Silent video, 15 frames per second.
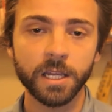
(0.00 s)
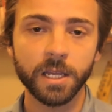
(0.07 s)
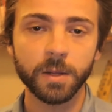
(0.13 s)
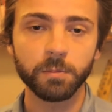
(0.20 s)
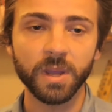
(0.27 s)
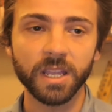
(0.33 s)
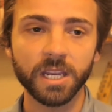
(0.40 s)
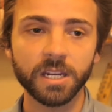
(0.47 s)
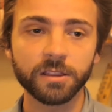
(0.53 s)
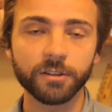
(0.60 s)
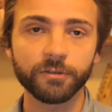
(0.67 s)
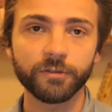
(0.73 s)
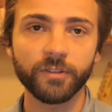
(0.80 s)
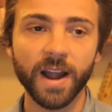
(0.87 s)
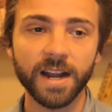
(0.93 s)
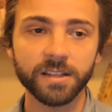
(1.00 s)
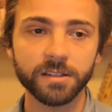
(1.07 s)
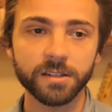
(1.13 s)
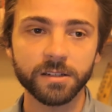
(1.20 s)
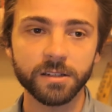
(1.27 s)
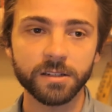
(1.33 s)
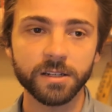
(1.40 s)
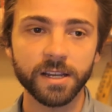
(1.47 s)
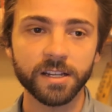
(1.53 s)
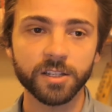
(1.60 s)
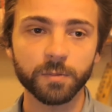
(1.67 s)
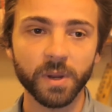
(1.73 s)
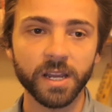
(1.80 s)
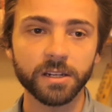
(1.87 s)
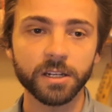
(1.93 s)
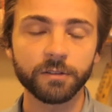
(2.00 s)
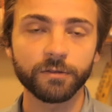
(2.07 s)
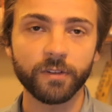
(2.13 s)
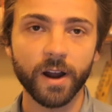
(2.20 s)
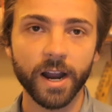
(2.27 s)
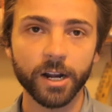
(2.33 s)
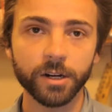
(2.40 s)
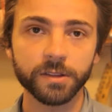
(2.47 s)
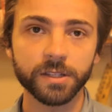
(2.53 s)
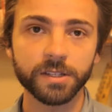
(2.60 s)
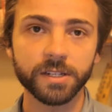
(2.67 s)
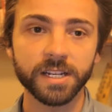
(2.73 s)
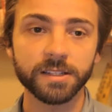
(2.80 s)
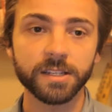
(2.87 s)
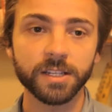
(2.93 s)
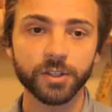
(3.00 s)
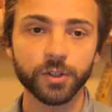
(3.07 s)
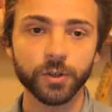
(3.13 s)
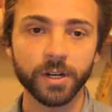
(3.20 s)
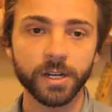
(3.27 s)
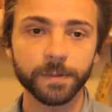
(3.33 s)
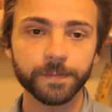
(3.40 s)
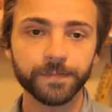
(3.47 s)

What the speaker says: making it the fastest expanding fire in the state's history.